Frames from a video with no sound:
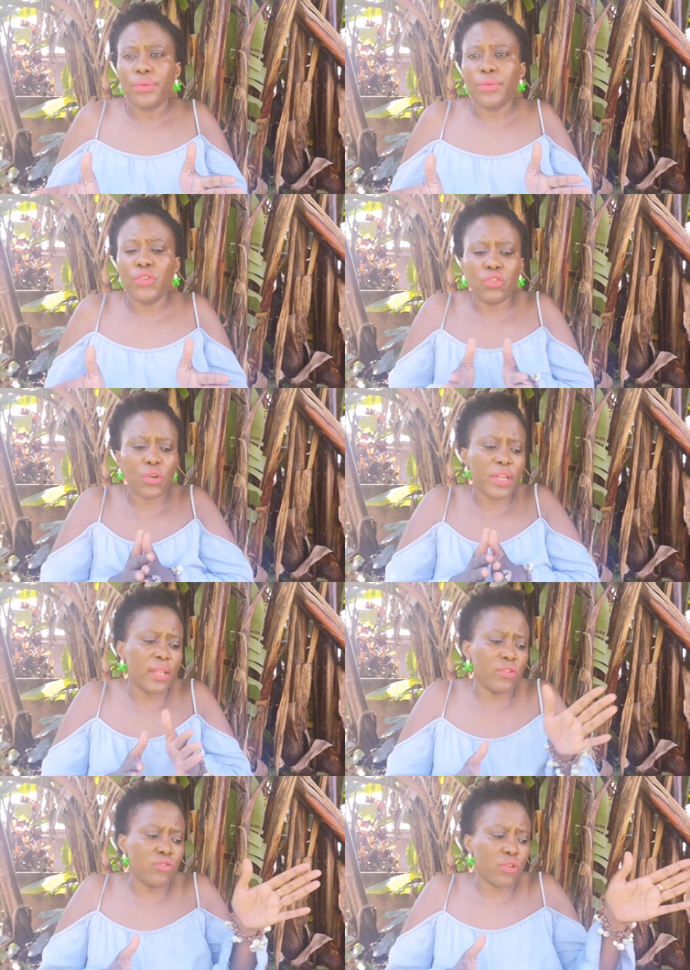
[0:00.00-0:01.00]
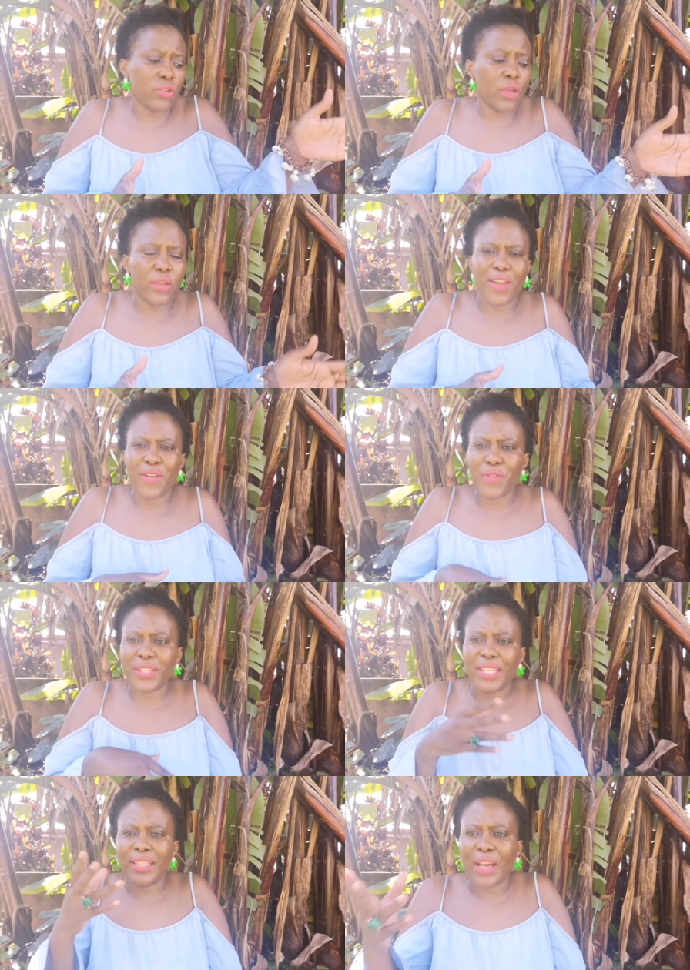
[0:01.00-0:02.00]
You are not
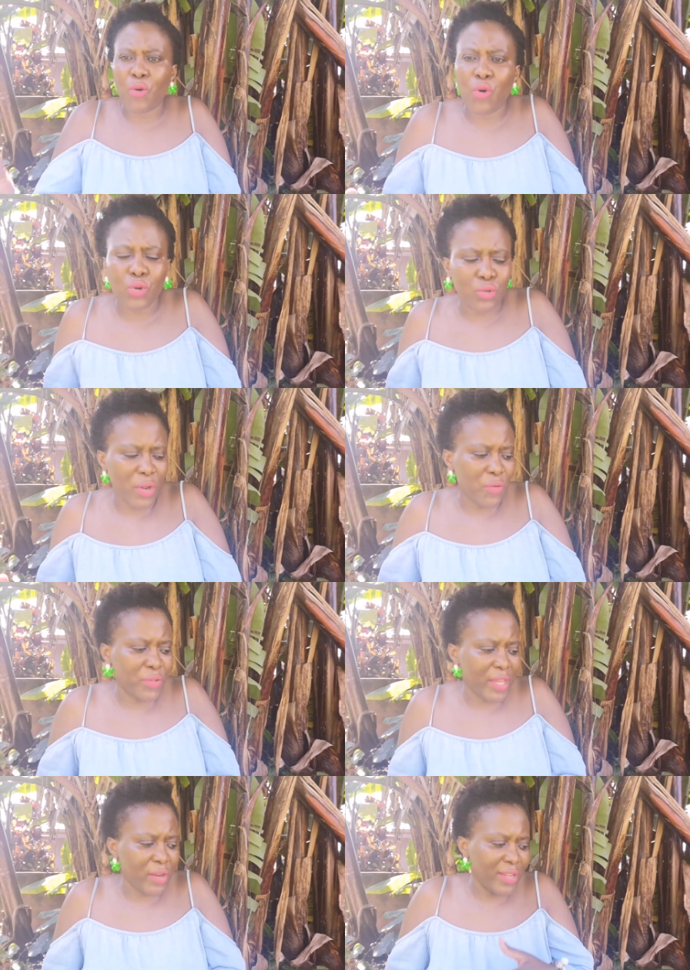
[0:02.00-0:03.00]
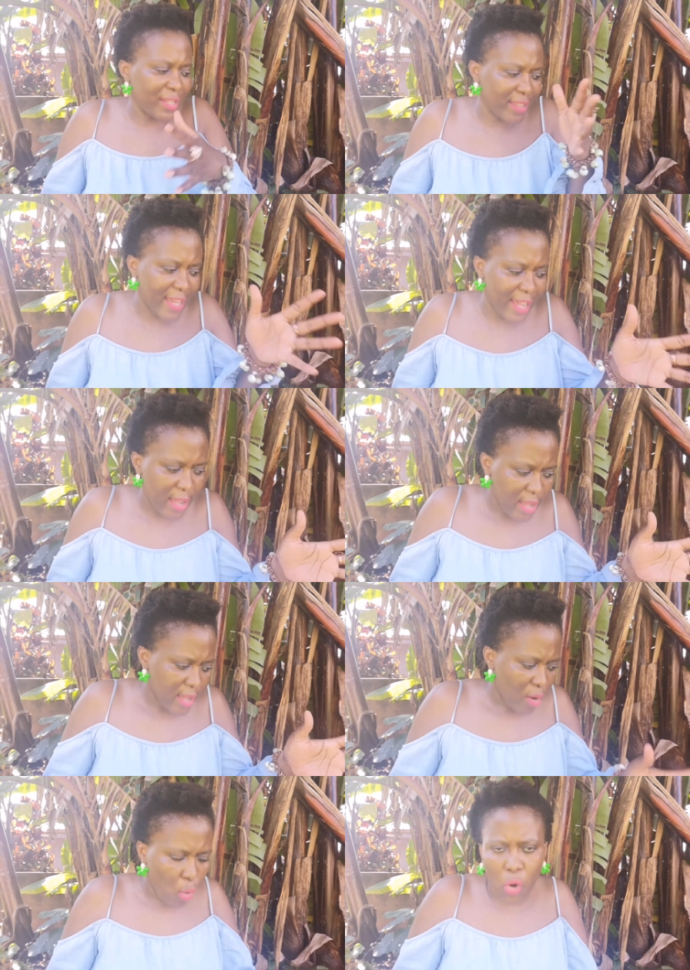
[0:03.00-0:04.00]
either cold, you are not either
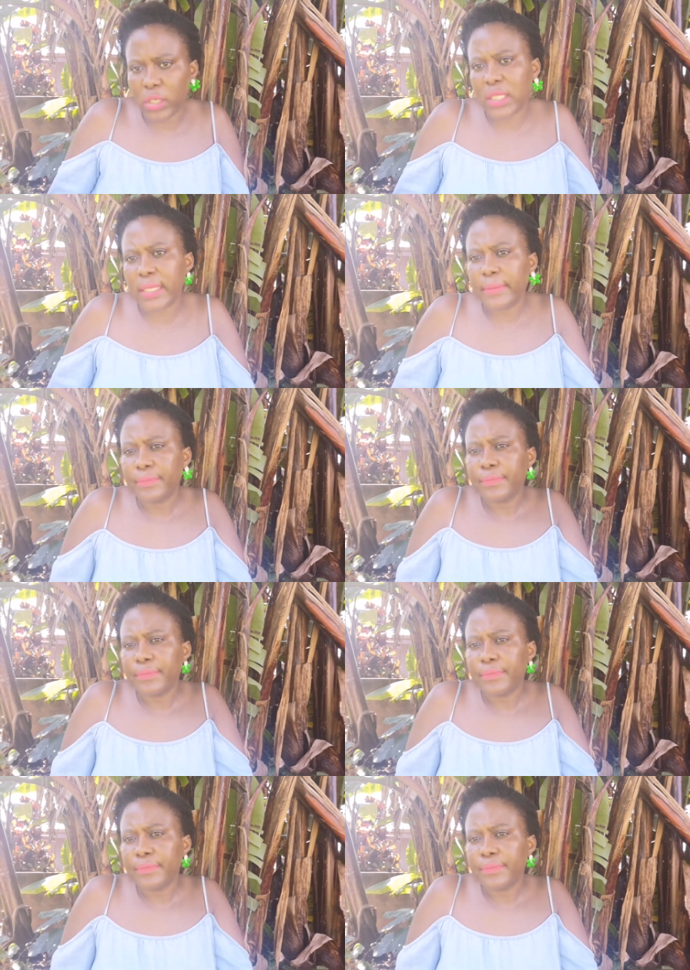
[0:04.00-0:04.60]
hot.